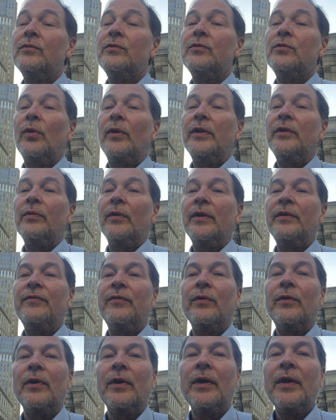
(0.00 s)

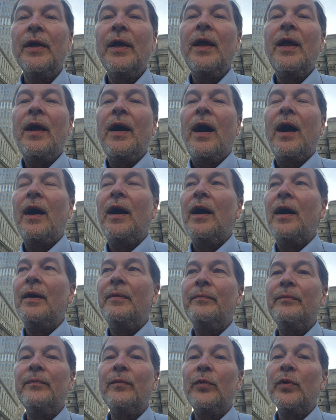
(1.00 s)
2024.
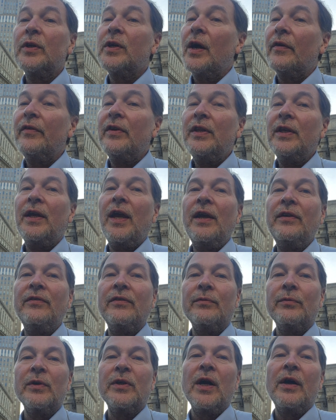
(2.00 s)
We're covering the
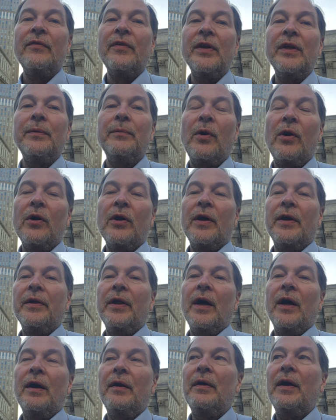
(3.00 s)
cases, we're covering them hard.
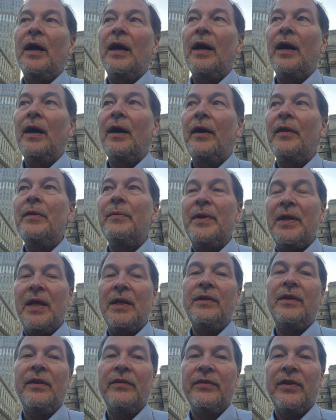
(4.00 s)
On the
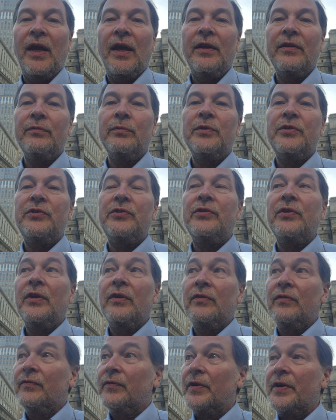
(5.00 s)
Menendez case, which
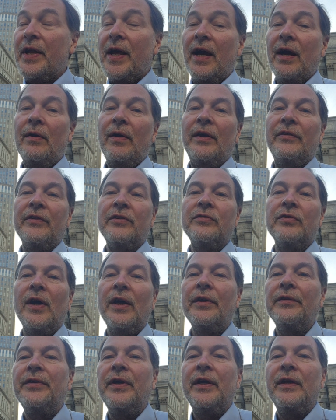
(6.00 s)
for now has a
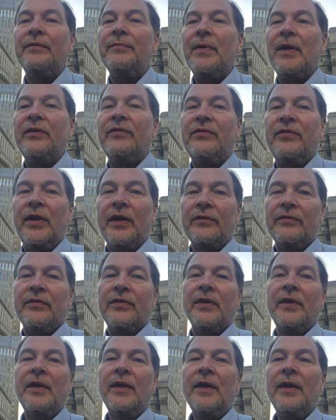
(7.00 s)
trial date of May
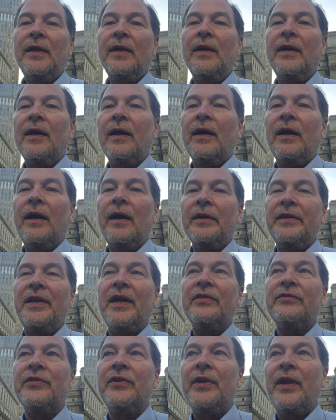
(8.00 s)
6th,
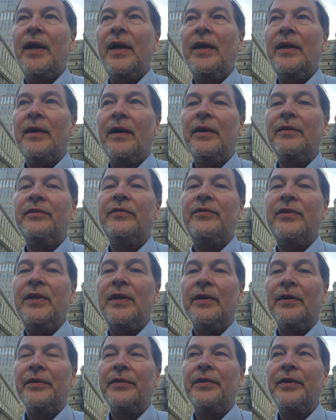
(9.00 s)
yesterday,
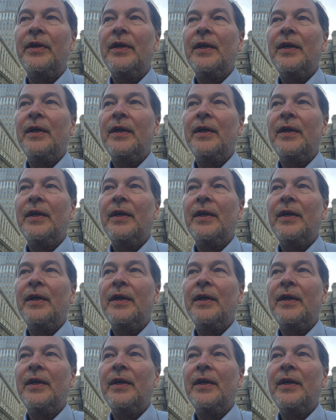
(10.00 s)
unsealed,